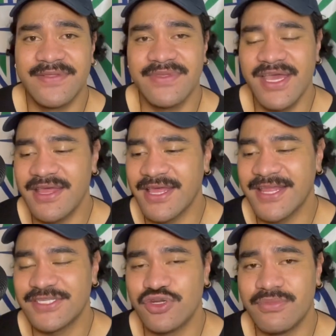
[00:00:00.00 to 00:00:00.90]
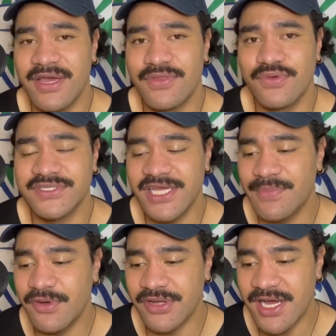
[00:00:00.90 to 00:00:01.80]
that's sort of my thoughts there.
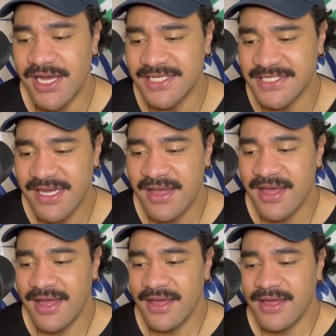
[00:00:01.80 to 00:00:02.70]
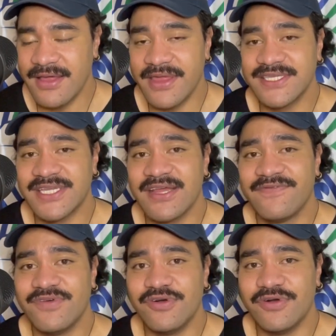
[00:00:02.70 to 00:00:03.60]
But guys, thanks again
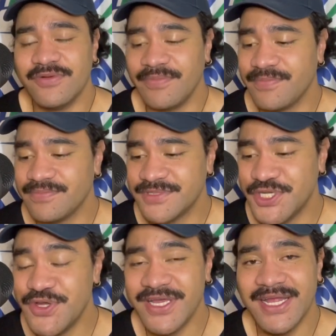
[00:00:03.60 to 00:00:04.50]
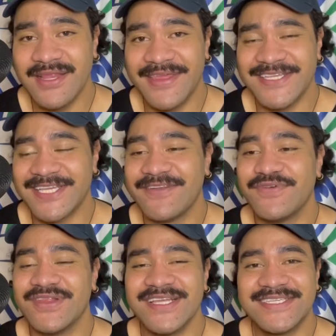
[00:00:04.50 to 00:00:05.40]
for tuning in. Thanks again
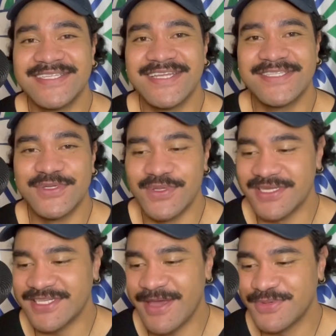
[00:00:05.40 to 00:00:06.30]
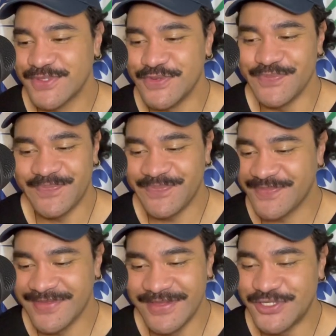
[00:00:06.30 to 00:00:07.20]
for listening to this absolute
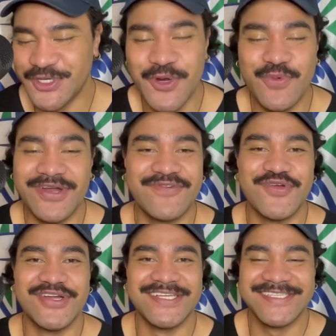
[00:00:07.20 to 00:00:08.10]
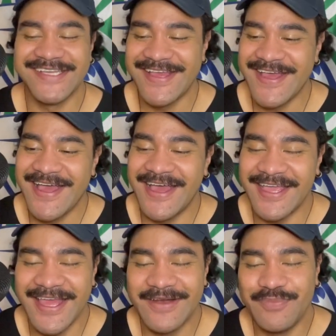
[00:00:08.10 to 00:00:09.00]
show, whatever it is.
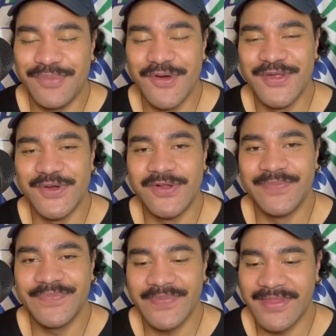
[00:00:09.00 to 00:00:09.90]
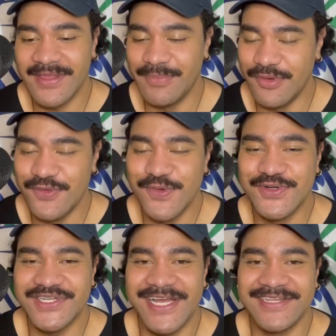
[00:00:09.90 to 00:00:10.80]
Again, ball and all
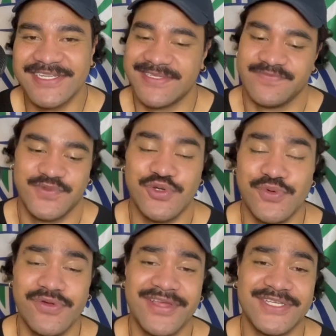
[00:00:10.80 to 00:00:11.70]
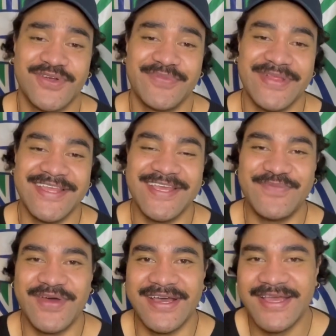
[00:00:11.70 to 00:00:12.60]
chat, just talking all things rugby league.
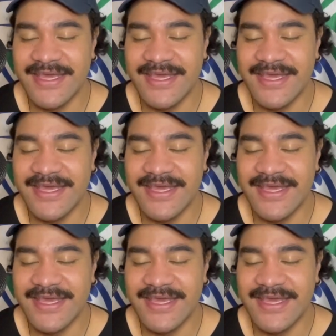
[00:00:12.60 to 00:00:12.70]
But